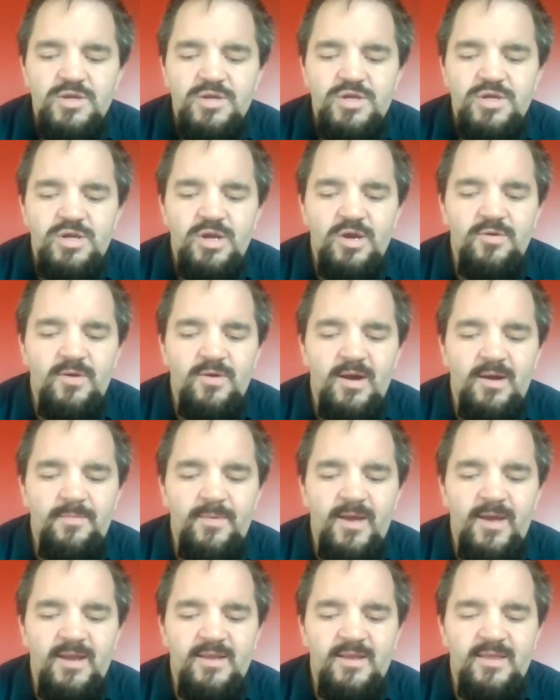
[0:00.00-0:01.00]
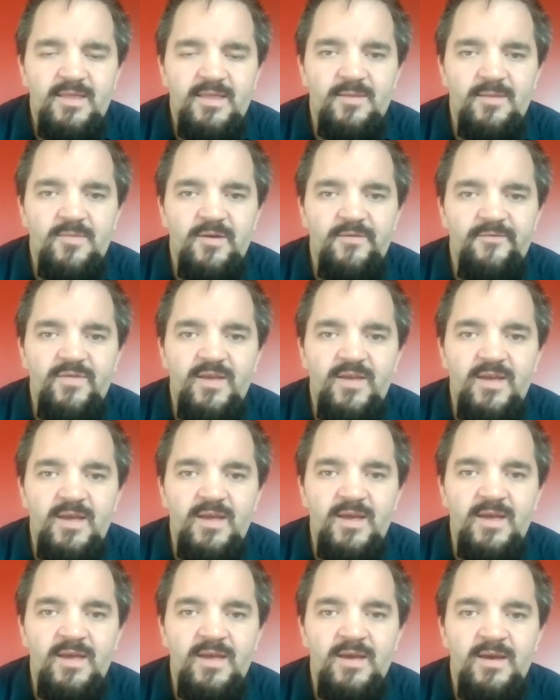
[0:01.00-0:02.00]
Show up at some of
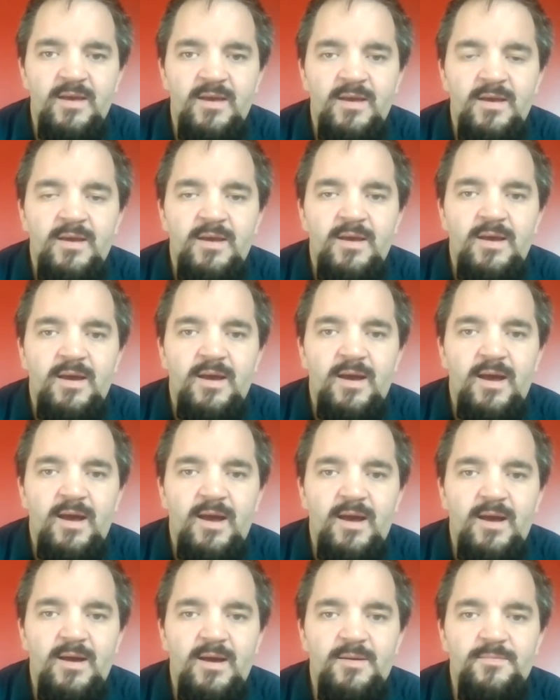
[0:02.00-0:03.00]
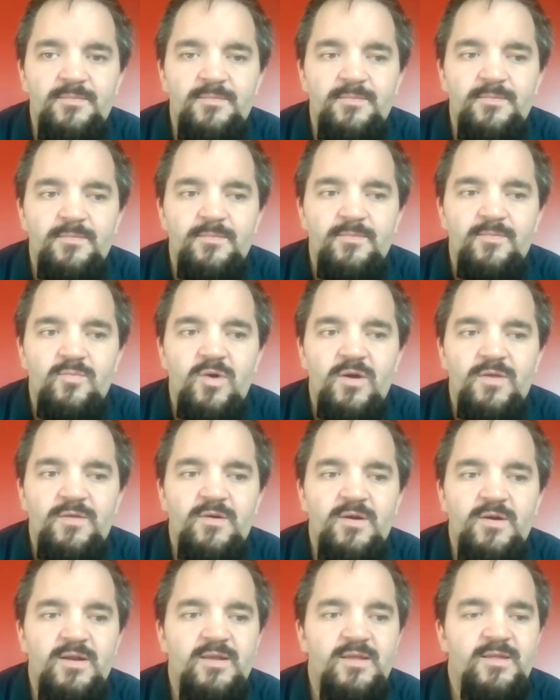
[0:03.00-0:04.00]
the,
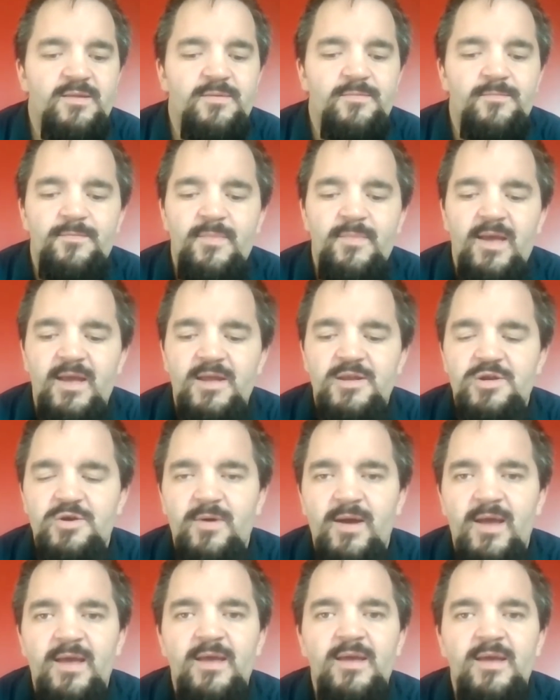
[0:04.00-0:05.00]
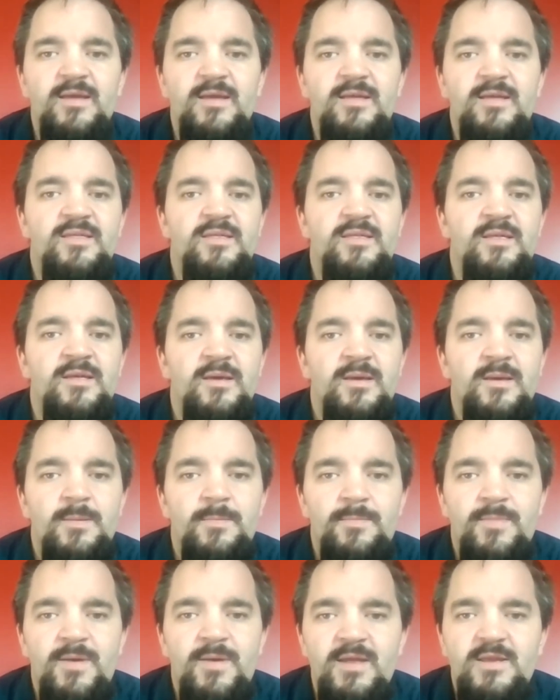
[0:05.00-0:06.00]
whether it's HOAs,
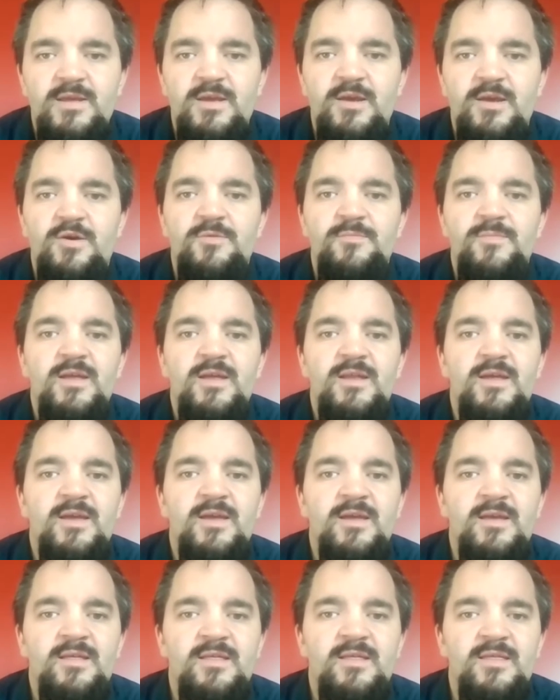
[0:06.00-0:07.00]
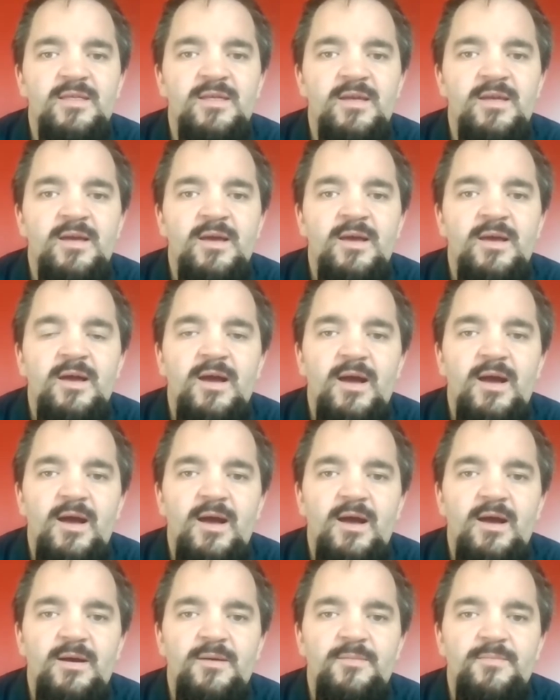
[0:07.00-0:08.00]
PTO meetings,
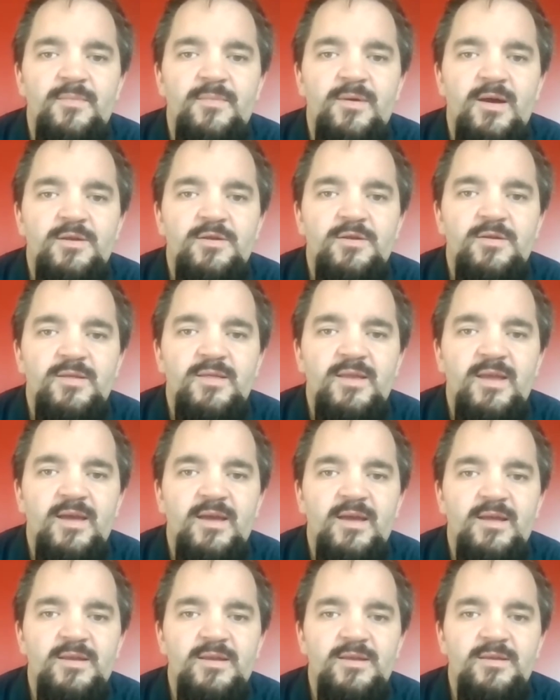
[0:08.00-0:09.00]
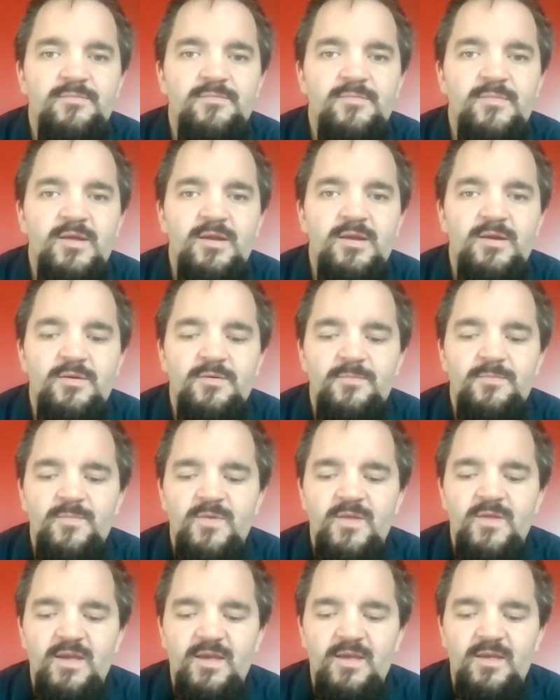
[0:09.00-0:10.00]
understand,
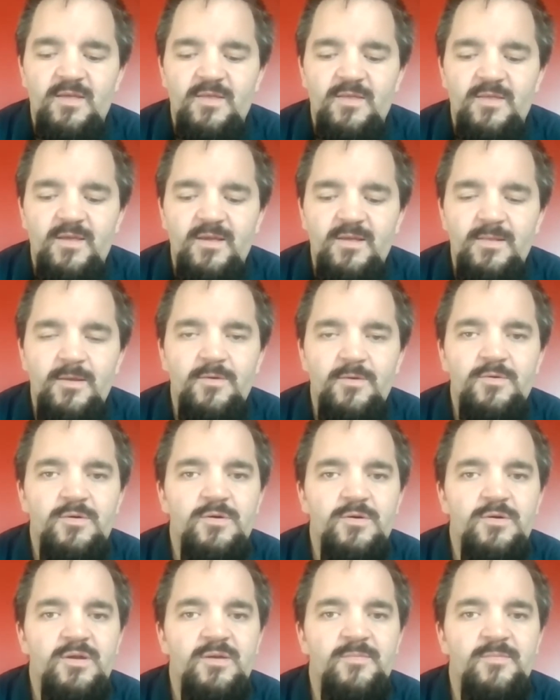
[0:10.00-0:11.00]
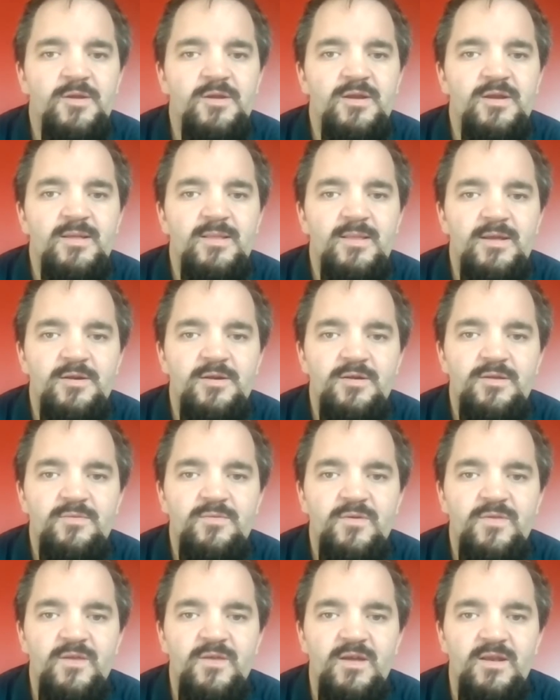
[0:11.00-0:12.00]
the local community leaders
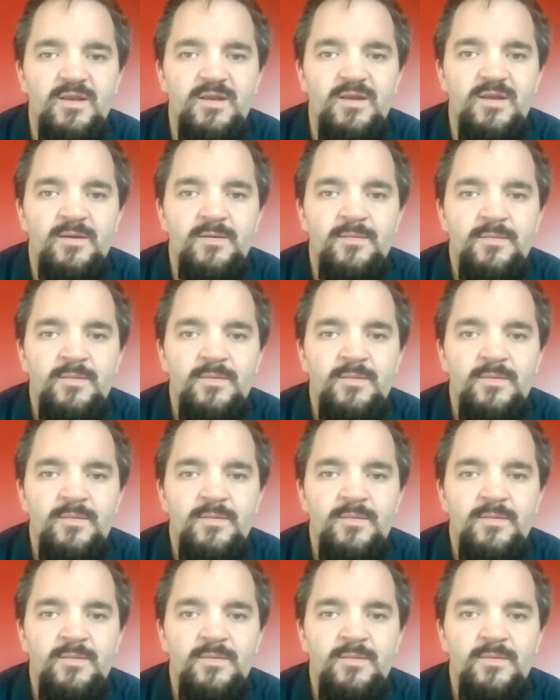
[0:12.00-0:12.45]
within